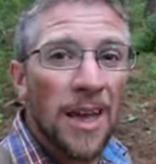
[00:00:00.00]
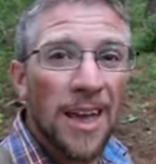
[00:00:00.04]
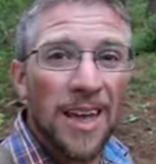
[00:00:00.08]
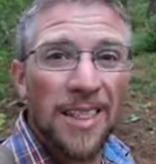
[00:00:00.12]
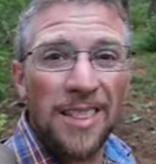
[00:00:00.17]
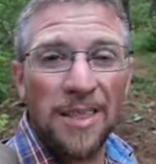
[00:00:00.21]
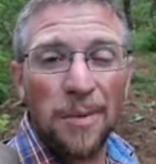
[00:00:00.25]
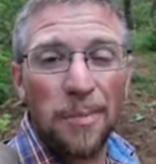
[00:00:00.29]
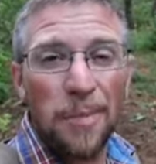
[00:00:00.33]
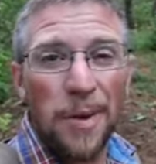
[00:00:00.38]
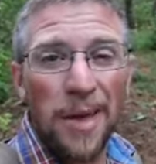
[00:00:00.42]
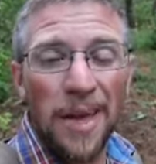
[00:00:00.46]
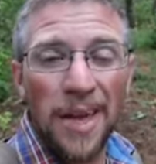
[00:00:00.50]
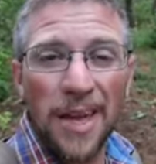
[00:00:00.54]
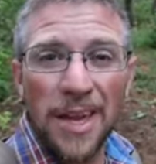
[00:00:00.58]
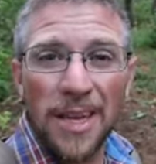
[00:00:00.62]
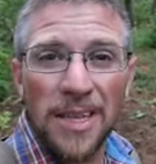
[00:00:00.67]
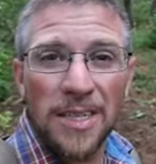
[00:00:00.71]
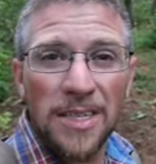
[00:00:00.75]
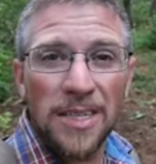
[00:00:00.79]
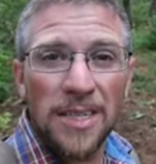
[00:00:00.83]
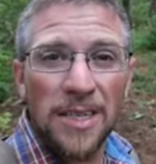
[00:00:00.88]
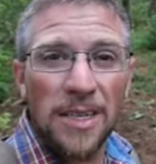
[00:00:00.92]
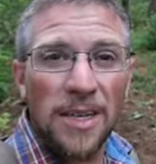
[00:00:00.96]
And the
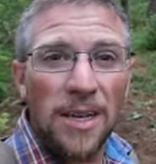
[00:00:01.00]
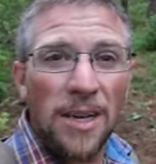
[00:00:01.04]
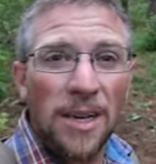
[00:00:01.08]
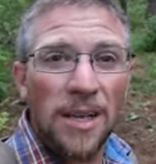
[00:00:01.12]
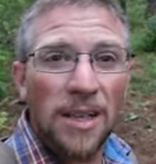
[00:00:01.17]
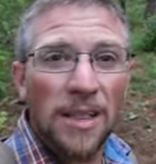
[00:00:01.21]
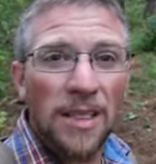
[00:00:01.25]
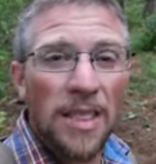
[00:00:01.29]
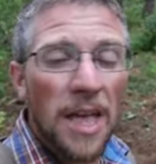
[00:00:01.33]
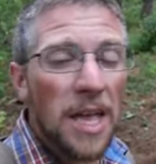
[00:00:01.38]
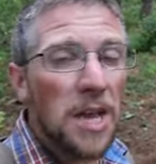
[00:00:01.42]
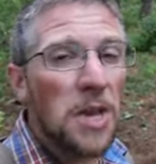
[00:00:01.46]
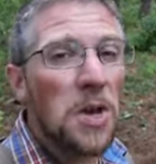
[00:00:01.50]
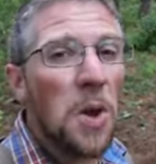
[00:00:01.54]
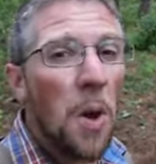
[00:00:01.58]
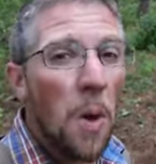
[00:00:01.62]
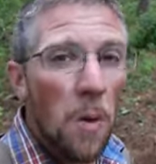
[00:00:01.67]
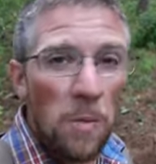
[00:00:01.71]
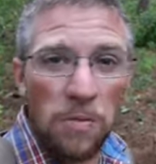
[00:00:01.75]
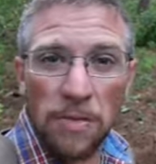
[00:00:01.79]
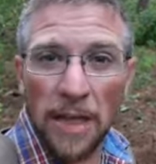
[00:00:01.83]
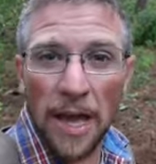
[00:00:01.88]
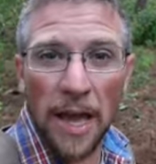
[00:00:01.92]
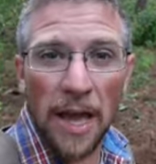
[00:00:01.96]
pigs, they
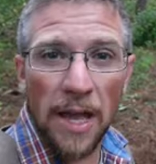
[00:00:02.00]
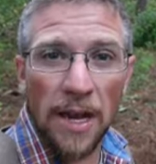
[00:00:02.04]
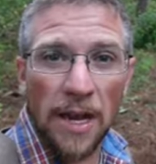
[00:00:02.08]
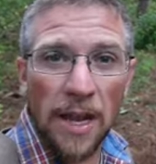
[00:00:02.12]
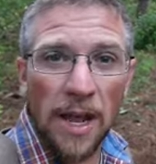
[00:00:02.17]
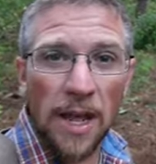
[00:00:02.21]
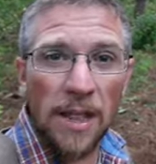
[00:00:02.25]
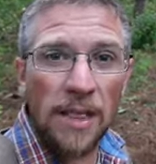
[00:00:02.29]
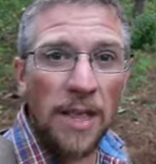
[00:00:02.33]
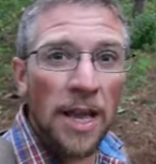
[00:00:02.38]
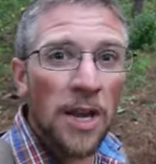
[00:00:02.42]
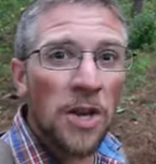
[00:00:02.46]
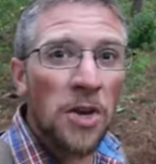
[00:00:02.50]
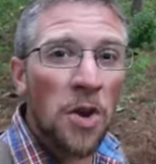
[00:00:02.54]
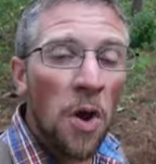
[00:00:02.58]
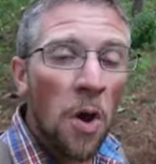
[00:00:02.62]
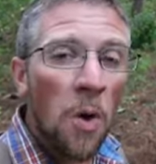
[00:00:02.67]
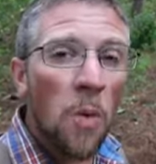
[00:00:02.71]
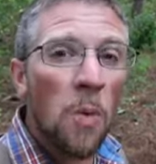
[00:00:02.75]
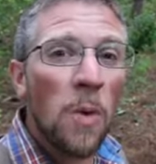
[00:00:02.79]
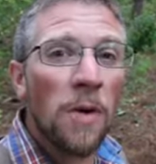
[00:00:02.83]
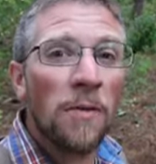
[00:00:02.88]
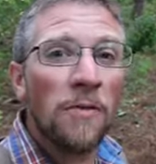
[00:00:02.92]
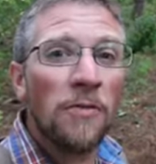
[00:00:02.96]
know that, and they
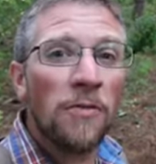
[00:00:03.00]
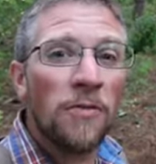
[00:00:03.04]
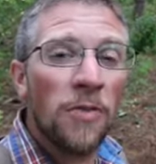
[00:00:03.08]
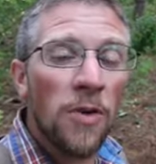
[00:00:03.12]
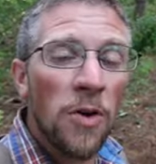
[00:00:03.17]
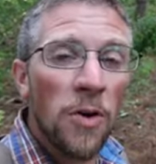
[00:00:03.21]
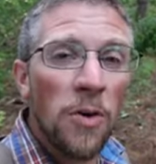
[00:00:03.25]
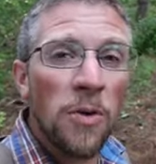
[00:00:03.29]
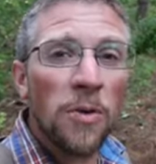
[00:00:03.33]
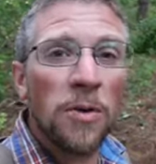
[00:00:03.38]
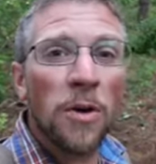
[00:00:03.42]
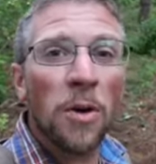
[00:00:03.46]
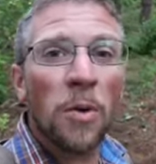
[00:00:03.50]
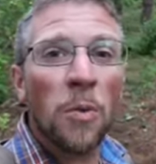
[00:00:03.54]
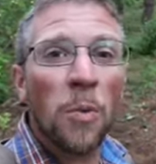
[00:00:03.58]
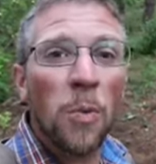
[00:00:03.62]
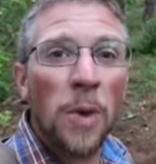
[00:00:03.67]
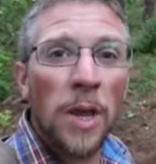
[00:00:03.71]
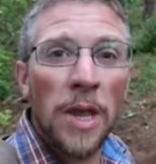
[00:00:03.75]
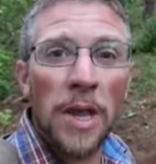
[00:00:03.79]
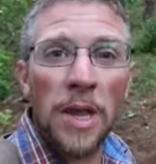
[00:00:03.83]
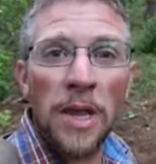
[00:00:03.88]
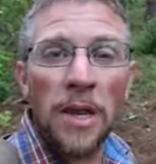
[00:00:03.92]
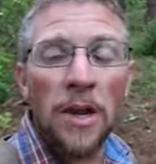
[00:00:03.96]
know what food or
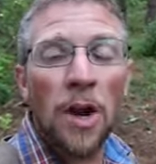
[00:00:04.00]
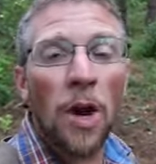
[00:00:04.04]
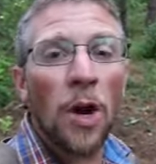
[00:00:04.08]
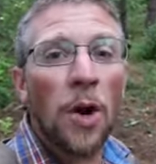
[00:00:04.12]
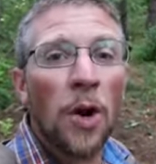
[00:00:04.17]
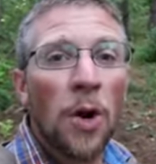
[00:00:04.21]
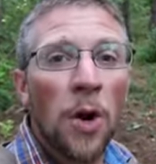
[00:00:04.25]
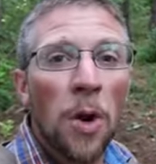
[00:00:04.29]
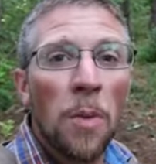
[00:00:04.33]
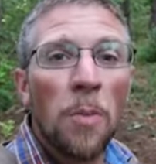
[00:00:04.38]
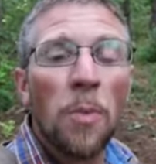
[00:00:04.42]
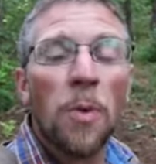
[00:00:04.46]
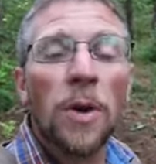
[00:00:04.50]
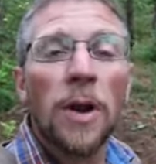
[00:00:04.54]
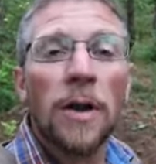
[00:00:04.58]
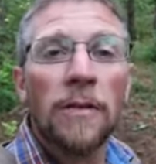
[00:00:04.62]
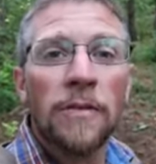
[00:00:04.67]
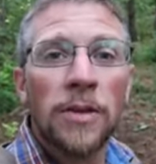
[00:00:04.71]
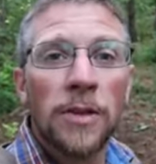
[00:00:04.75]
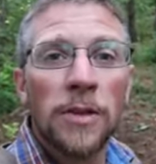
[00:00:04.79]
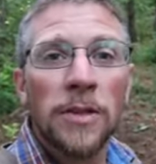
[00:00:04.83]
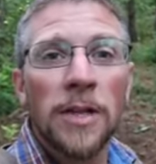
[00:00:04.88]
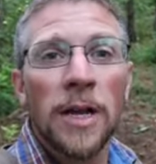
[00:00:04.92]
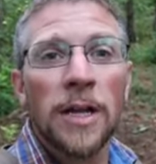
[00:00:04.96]
weed, herb,
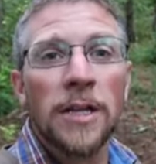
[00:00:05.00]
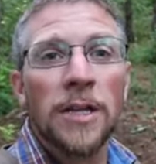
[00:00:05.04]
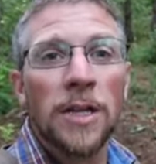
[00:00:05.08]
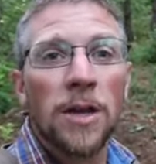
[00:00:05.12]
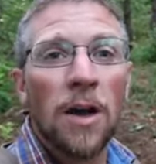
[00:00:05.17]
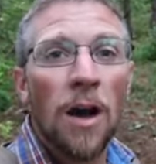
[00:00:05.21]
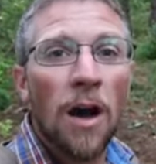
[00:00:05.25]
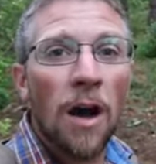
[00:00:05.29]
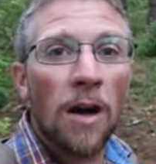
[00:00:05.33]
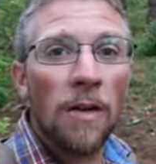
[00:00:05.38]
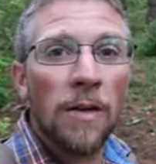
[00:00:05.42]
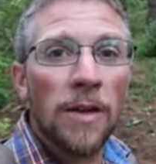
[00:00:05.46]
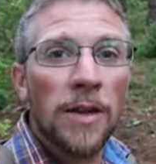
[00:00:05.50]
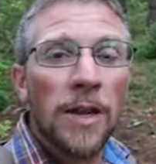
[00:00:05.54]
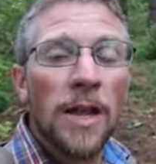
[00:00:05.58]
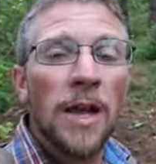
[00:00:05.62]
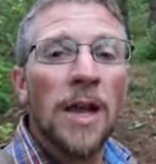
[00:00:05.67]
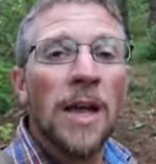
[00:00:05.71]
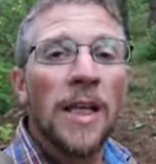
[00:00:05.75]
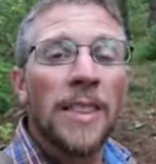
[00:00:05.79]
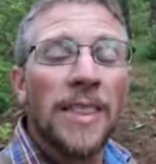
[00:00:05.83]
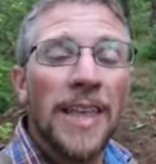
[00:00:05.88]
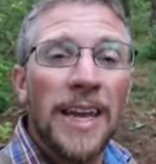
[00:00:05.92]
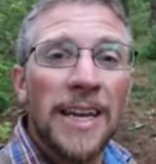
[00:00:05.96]
whatever you'd like to call it,
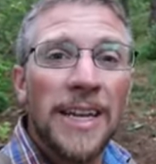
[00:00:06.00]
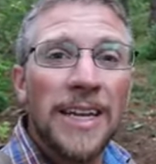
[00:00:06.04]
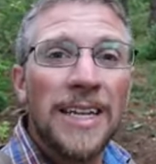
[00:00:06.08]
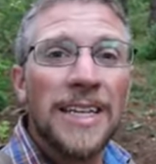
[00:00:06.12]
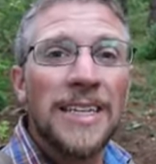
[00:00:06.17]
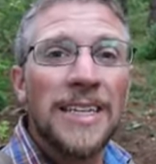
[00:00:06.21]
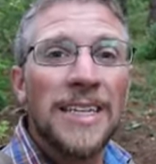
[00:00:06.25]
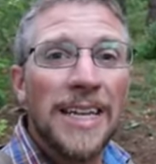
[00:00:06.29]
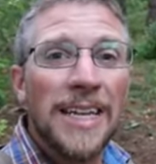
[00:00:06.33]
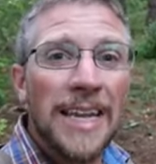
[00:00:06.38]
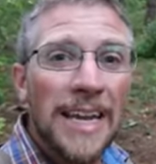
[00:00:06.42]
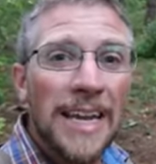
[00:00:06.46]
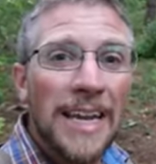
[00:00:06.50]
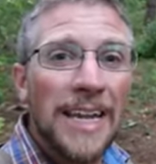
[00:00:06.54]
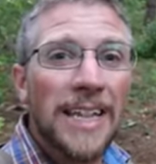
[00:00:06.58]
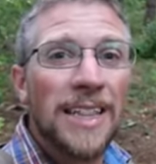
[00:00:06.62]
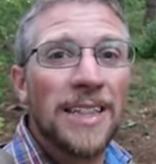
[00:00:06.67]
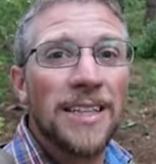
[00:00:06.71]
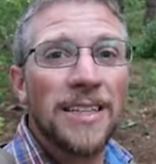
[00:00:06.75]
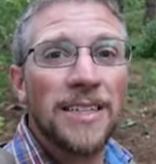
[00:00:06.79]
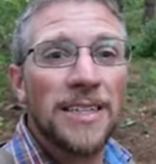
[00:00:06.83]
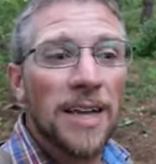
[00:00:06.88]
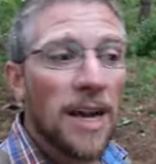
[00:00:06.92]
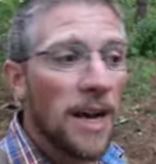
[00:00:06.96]
they need to eat at
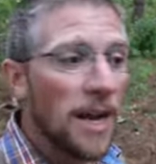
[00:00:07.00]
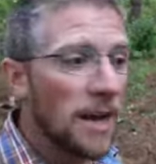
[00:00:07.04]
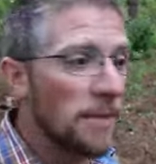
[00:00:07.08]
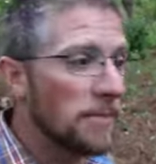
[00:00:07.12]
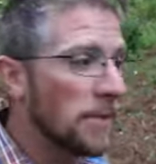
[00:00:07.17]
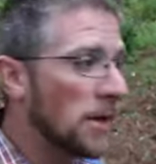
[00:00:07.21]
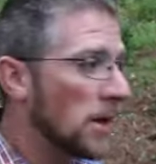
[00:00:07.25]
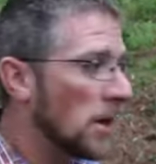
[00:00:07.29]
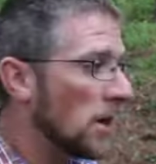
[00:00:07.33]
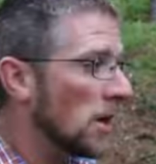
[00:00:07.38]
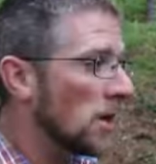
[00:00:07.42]
the time.